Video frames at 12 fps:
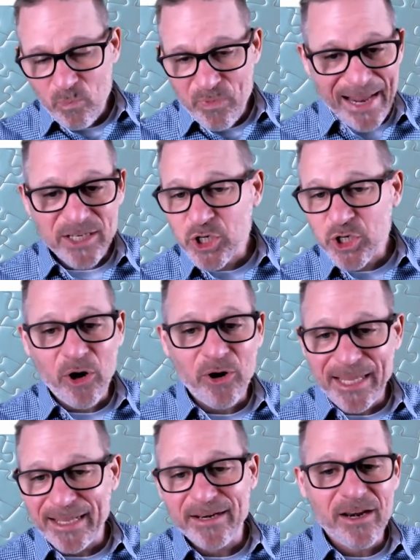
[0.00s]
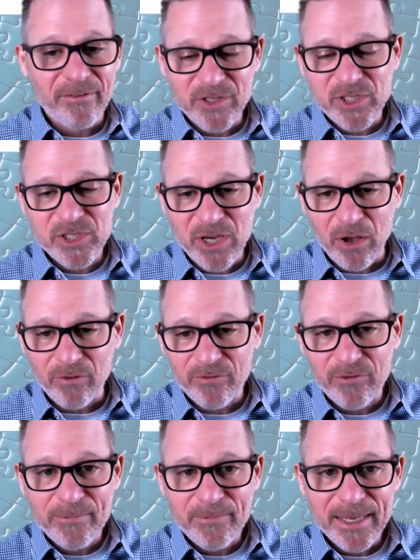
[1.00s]
that chart in and of itself
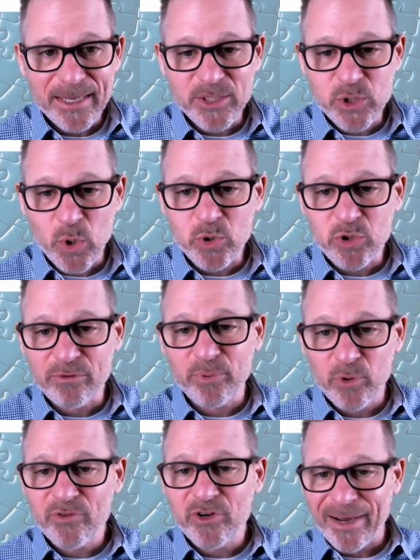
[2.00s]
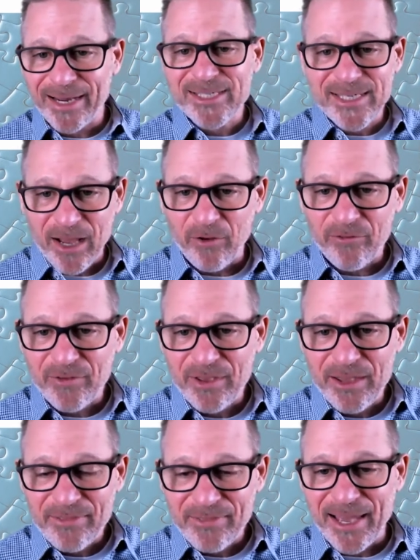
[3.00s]
is social proof to myself
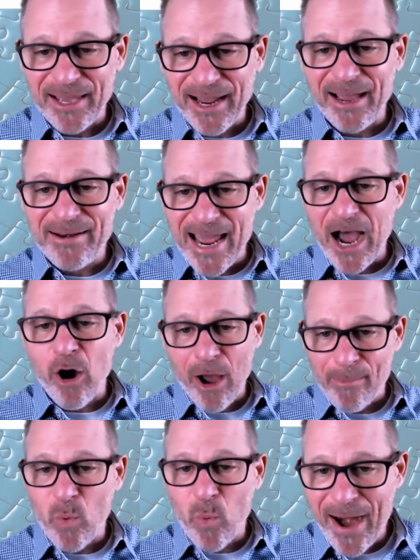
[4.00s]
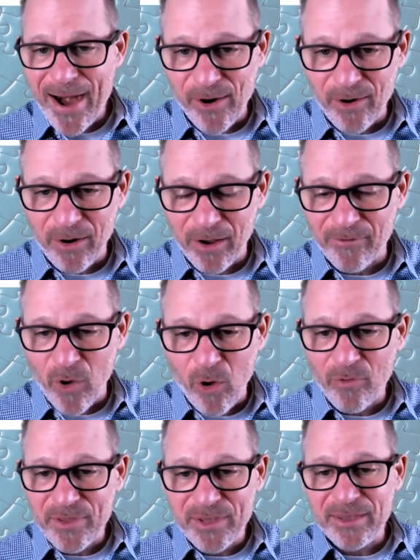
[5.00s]
that I now am aware of
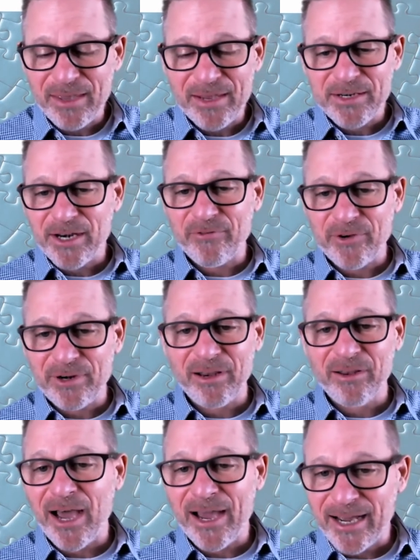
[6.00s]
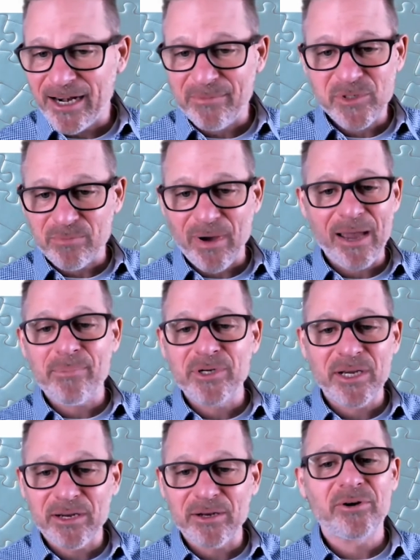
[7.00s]
all the different line items in my
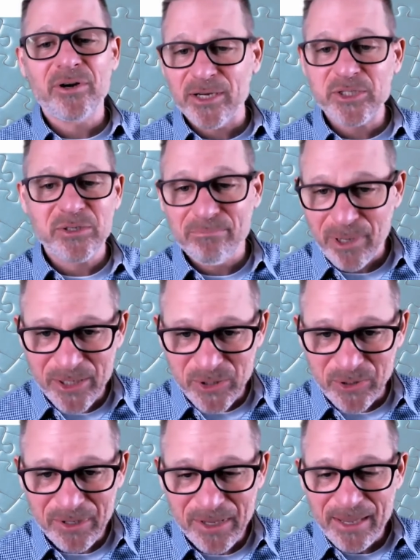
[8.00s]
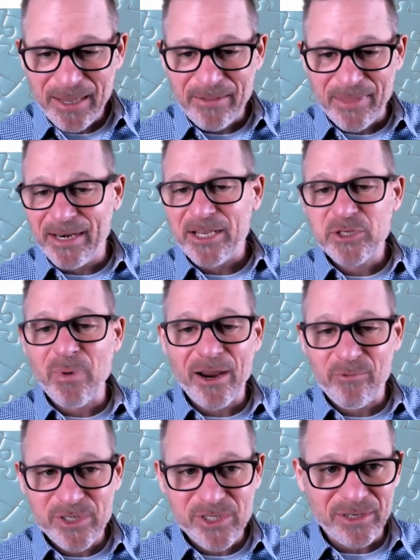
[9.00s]
particular custom puzzle that is my
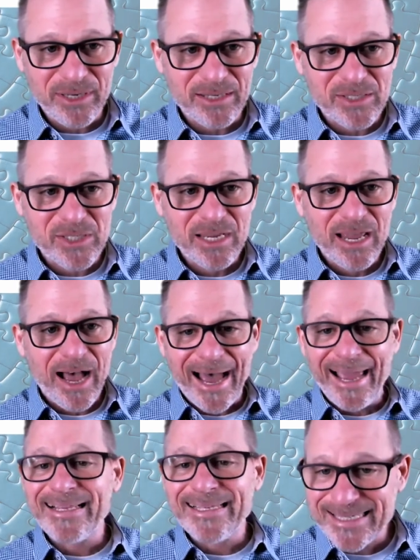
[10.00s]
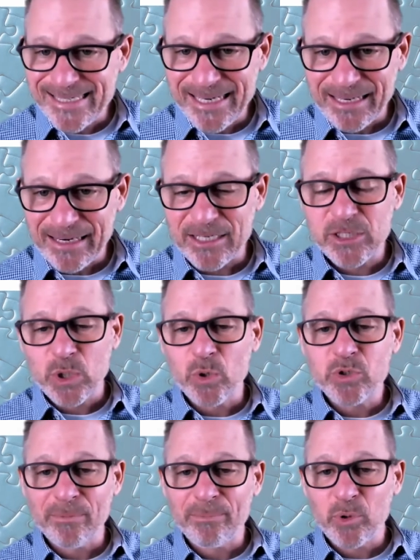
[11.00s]
resilience. I can see it. It's
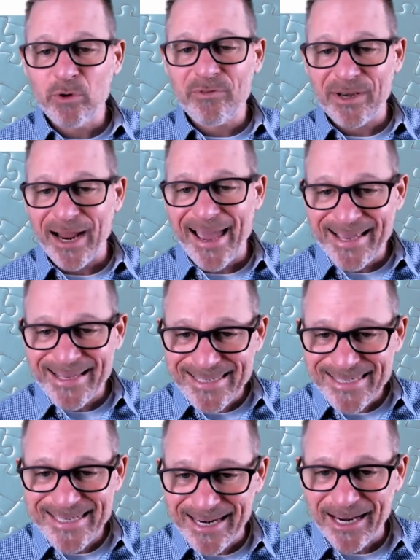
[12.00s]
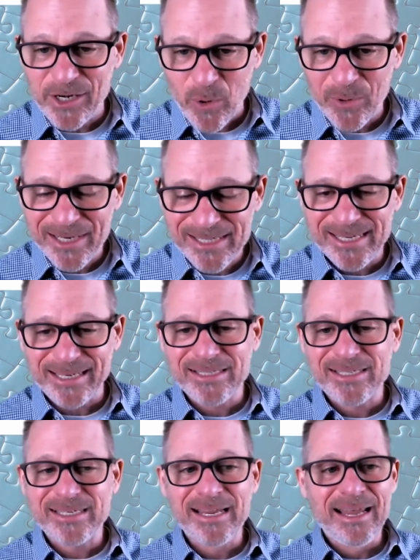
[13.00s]
social proof that I can see it. I know it
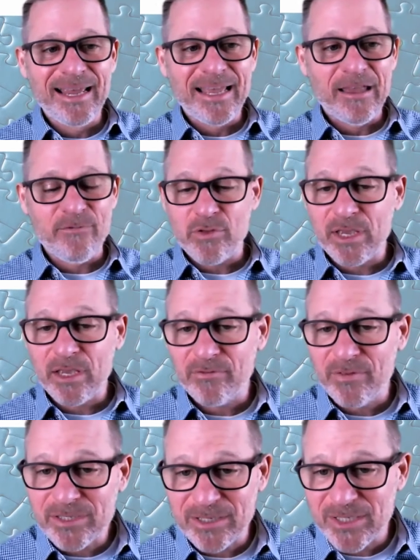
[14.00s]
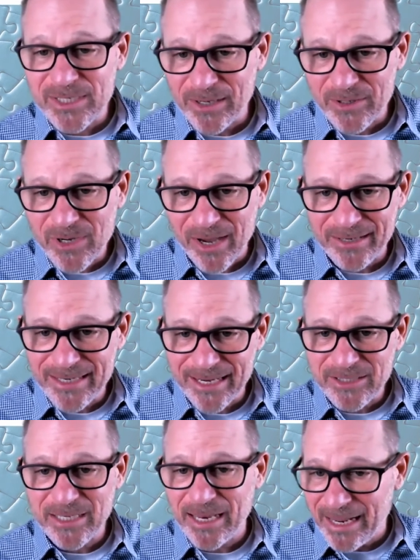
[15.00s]
exists. If you think of this in a sales
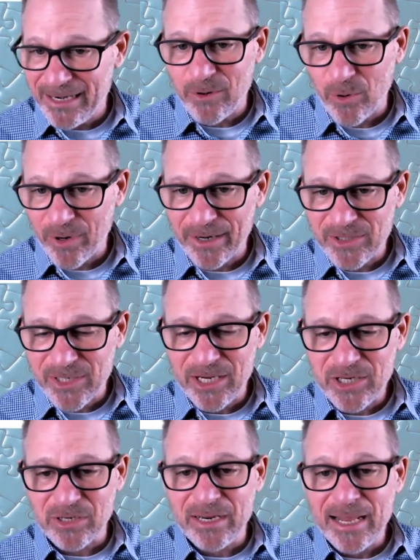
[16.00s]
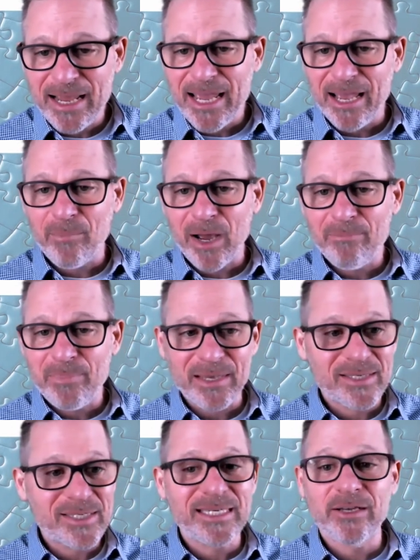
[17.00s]
context at any organization, it might be
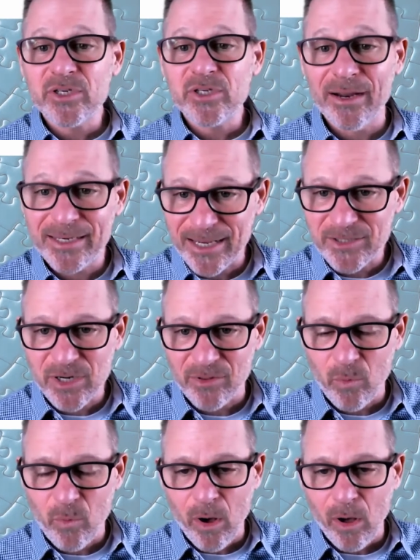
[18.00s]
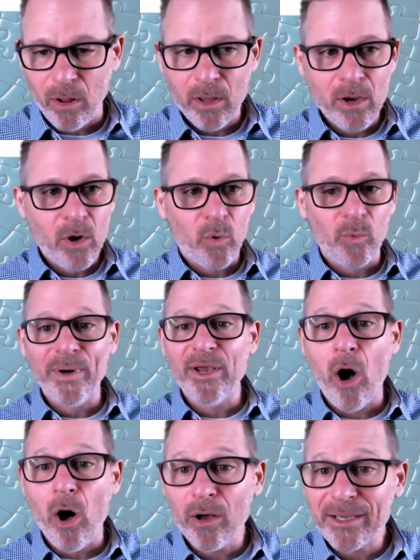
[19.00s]
a sales contest on the wall where we
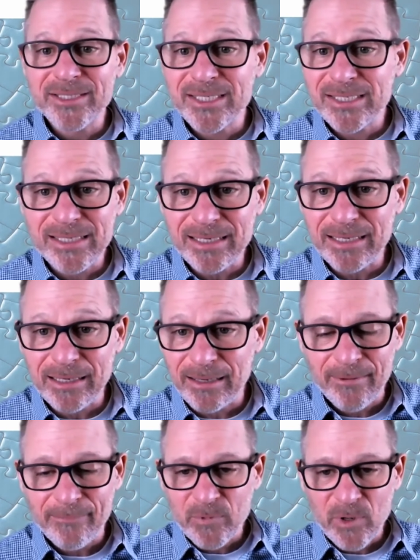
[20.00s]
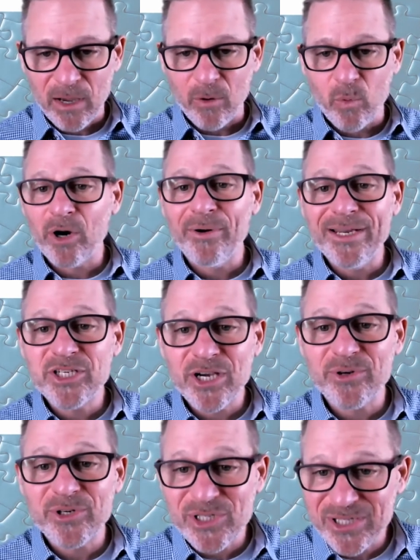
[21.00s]
all can see where each
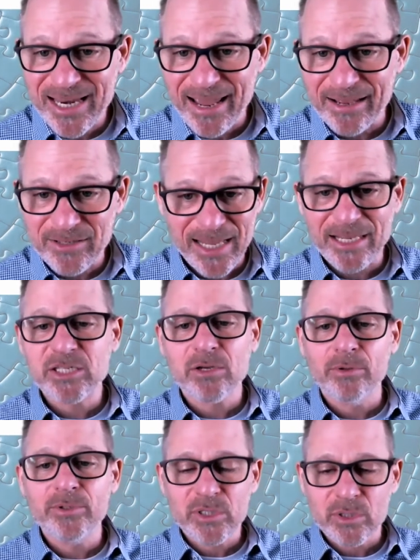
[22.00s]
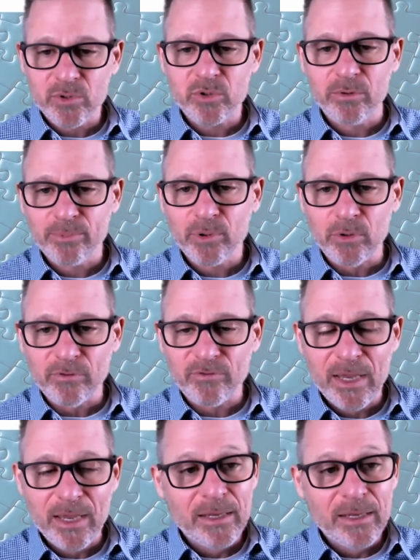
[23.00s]
other stands. That's called social proof.
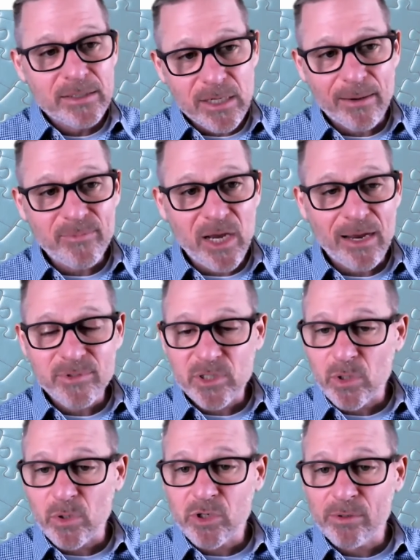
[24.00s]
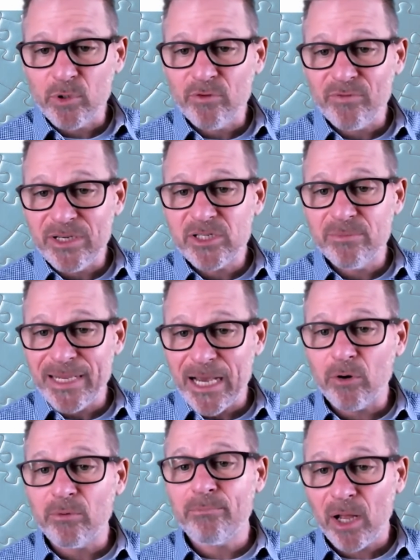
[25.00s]
Sometimes the social proof needs to be
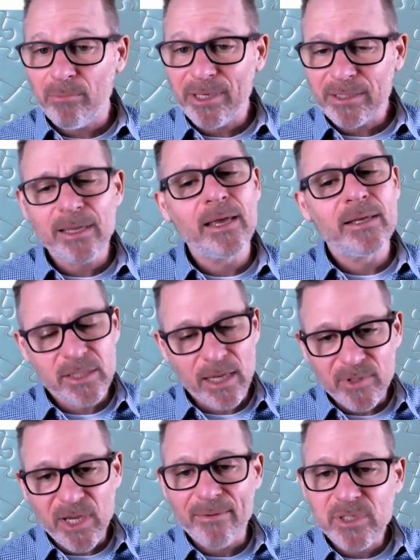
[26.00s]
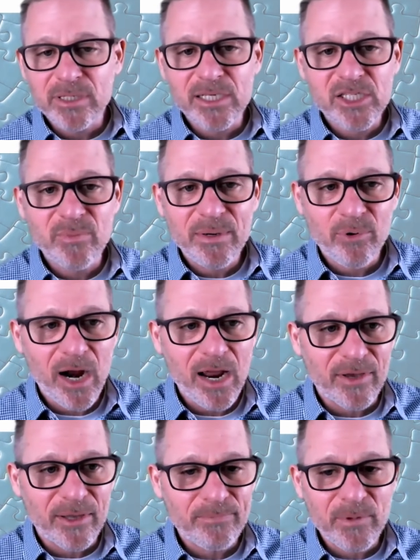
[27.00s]
out in public. Sometimes it needs to be
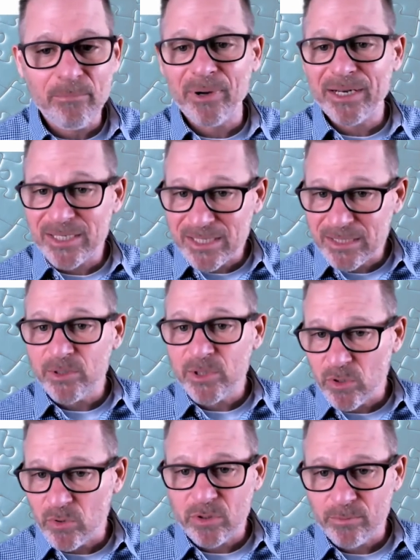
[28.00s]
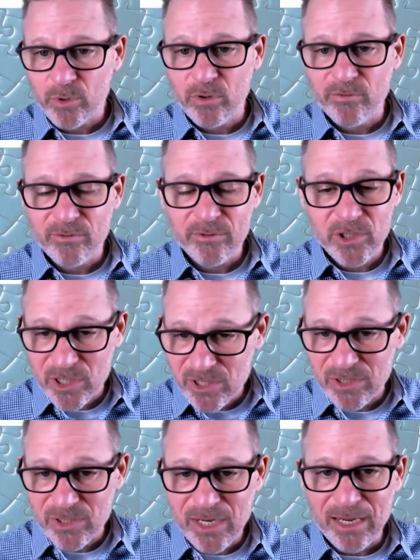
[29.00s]
private, but it's still social proof
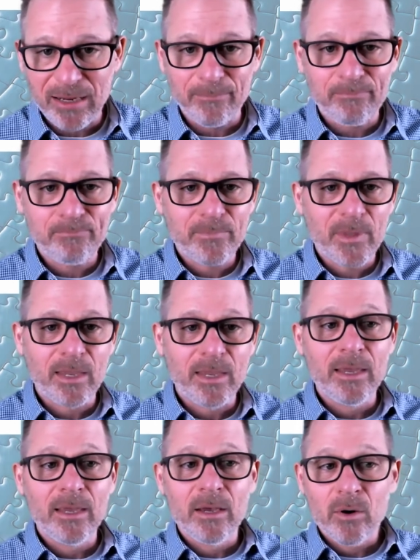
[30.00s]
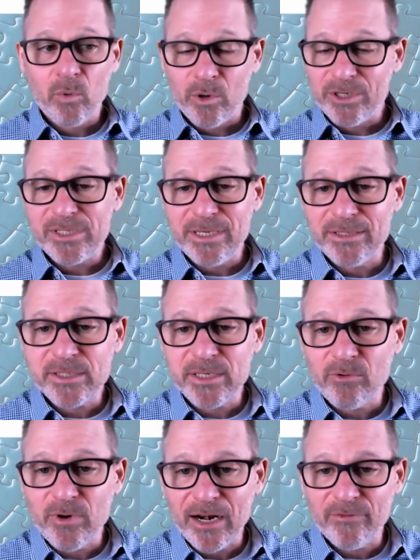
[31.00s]
just the same. Where's the
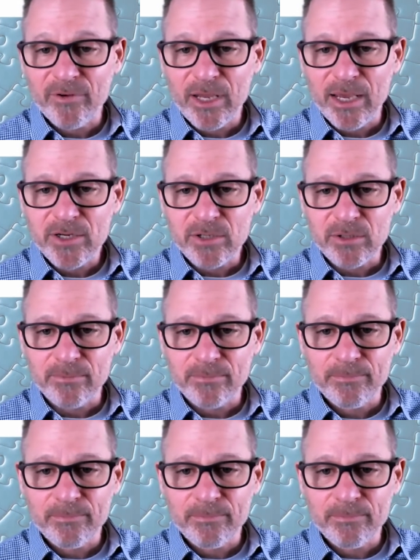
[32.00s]
instant gratification?